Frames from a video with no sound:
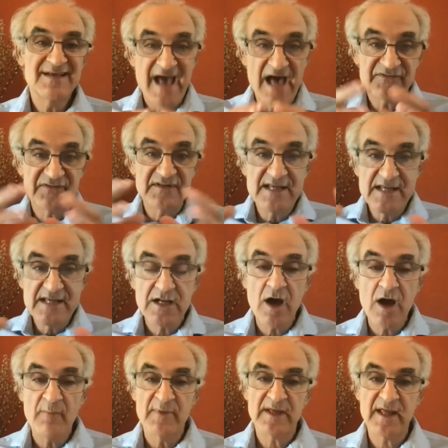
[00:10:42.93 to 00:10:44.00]
as an
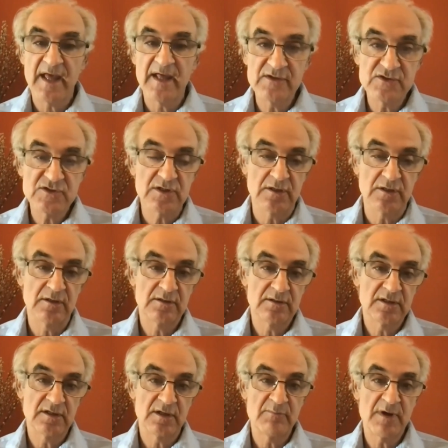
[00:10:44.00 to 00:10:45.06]
economic engine
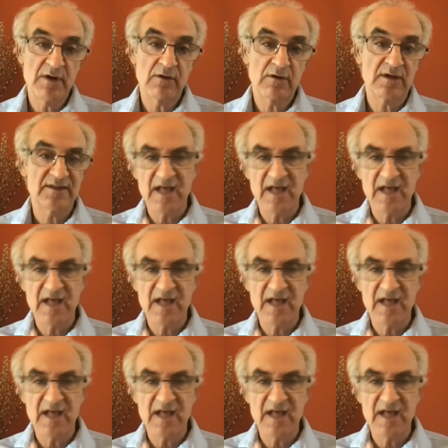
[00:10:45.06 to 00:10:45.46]
in America.